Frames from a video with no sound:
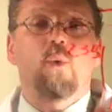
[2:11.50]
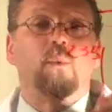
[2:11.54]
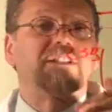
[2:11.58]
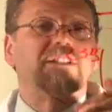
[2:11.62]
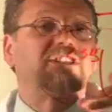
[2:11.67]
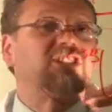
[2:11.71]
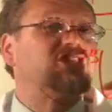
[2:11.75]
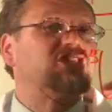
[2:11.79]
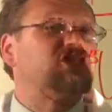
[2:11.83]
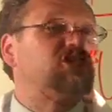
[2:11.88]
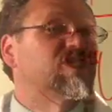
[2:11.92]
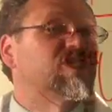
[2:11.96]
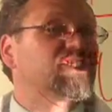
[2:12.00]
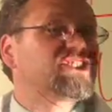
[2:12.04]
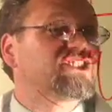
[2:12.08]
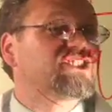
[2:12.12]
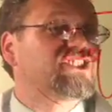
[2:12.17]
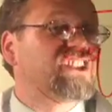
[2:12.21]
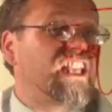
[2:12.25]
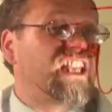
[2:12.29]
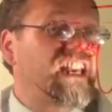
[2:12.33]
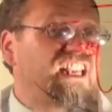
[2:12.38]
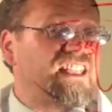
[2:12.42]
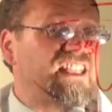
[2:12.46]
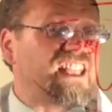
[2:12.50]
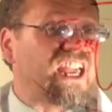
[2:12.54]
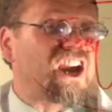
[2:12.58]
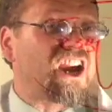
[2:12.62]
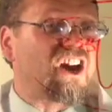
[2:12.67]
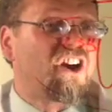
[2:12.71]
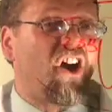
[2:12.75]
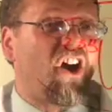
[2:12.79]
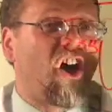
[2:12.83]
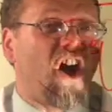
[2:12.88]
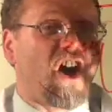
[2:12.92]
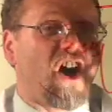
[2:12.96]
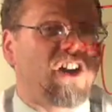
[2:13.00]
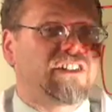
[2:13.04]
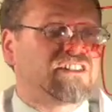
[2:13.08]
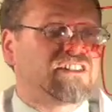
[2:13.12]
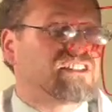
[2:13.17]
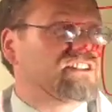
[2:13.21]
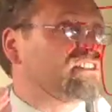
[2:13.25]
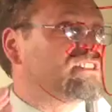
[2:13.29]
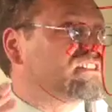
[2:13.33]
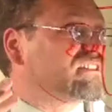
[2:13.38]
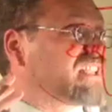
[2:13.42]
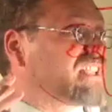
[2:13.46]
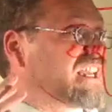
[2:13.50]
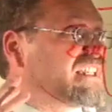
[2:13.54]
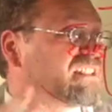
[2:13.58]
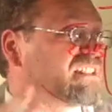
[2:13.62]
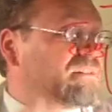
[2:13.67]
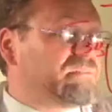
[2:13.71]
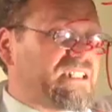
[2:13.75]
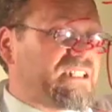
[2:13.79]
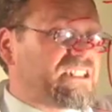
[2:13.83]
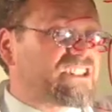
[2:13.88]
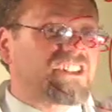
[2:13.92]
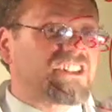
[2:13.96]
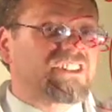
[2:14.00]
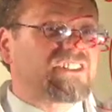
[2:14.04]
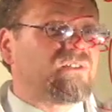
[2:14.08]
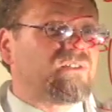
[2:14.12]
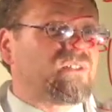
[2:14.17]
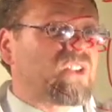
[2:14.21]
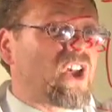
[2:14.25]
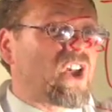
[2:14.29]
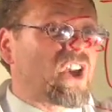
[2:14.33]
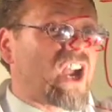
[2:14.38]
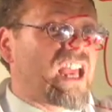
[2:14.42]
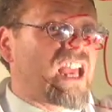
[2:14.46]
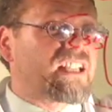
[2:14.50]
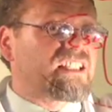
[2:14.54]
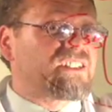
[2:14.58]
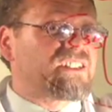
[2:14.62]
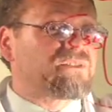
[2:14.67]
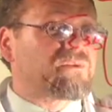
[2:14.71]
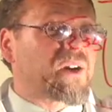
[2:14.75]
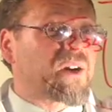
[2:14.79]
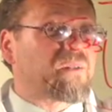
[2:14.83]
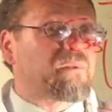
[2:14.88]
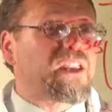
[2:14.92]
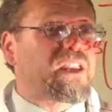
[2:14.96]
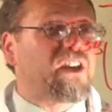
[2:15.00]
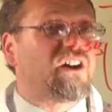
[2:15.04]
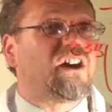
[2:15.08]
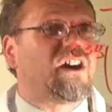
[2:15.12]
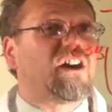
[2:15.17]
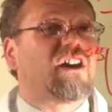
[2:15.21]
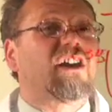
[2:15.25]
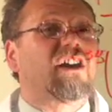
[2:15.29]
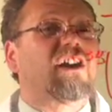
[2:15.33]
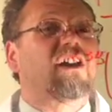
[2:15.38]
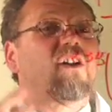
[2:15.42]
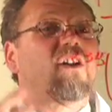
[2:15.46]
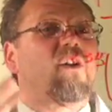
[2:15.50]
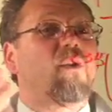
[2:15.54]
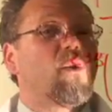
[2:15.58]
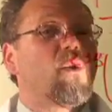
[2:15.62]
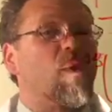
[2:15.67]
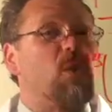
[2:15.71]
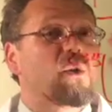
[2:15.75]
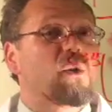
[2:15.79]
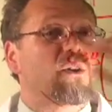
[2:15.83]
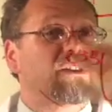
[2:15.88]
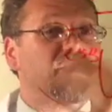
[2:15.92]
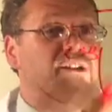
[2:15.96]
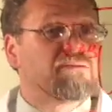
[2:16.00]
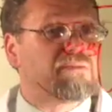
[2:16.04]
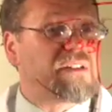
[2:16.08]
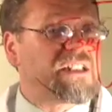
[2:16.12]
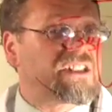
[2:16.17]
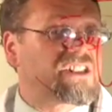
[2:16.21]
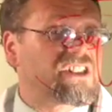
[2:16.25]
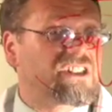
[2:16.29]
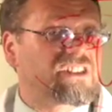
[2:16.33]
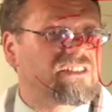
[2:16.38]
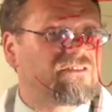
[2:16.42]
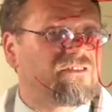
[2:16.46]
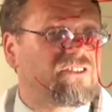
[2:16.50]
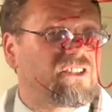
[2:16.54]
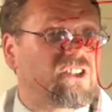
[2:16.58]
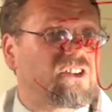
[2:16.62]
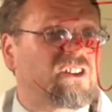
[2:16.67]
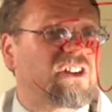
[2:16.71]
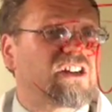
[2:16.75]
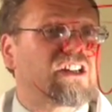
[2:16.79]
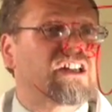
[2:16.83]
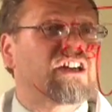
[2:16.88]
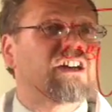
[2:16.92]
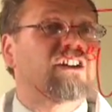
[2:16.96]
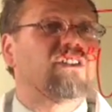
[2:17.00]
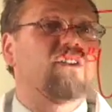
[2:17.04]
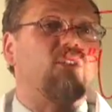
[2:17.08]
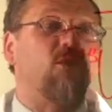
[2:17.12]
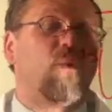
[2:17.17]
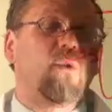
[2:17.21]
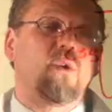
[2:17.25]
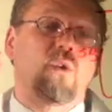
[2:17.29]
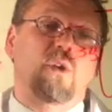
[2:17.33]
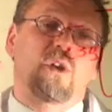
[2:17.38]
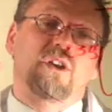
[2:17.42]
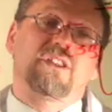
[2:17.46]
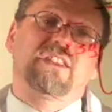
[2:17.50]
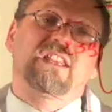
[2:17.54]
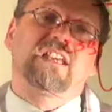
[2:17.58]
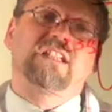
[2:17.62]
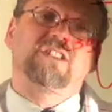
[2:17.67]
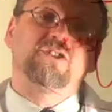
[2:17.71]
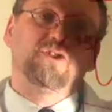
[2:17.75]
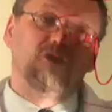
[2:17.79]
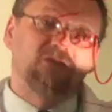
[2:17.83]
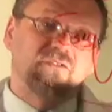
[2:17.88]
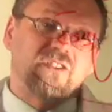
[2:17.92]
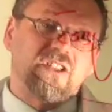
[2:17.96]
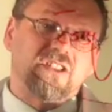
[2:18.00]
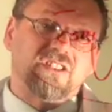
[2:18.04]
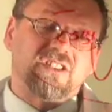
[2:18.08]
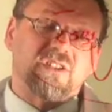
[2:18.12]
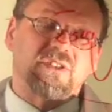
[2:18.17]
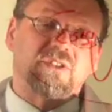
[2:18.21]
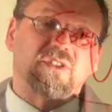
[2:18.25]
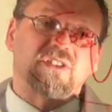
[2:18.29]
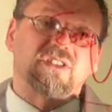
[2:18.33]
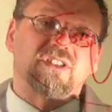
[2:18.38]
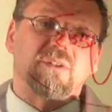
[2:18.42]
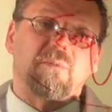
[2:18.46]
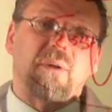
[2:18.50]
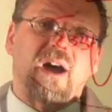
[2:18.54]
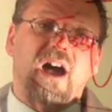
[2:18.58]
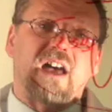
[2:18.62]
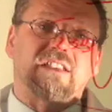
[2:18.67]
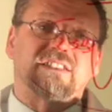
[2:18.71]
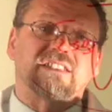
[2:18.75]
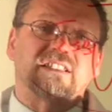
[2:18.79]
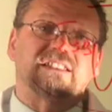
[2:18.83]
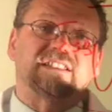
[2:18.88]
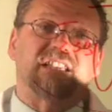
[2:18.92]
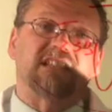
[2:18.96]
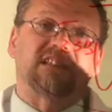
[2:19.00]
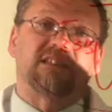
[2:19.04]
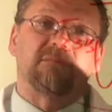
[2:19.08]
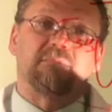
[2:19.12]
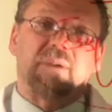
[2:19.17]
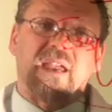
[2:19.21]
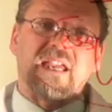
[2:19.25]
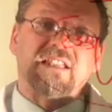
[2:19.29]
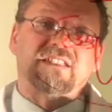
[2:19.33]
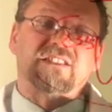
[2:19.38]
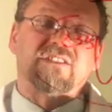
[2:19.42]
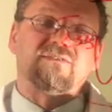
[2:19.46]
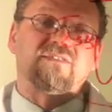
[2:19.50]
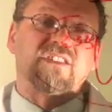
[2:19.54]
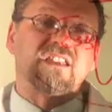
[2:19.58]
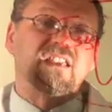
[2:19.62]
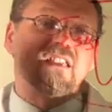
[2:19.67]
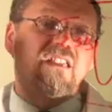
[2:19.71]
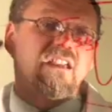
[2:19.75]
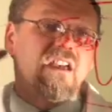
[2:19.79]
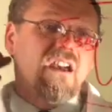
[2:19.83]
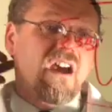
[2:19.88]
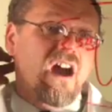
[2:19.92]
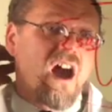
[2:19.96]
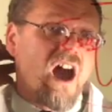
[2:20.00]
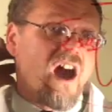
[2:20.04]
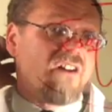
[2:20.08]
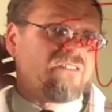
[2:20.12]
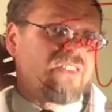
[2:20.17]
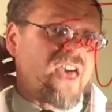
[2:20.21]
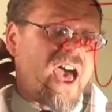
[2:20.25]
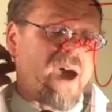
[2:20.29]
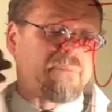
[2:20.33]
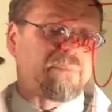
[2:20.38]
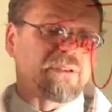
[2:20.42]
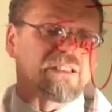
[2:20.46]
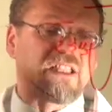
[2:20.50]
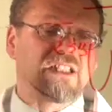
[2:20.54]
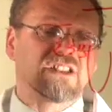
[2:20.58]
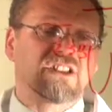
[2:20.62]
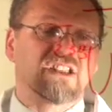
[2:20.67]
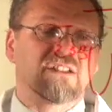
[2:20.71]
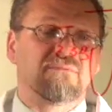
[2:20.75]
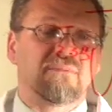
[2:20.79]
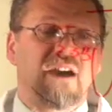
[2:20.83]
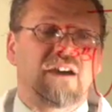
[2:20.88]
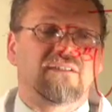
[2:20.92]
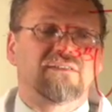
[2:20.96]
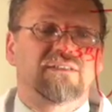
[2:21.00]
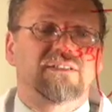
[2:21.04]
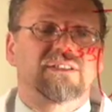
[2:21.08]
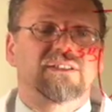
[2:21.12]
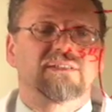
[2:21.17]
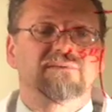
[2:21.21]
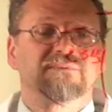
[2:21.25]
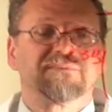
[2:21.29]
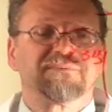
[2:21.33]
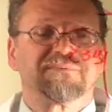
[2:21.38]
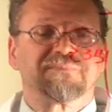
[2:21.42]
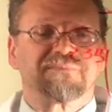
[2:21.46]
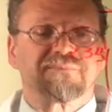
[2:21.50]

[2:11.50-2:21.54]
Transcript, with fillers: Which is just sitting there on like the beaches of Long Island where we are, or the beaches of Florida, or the alluvial deposits at the base of the, of the Appalachian Mountains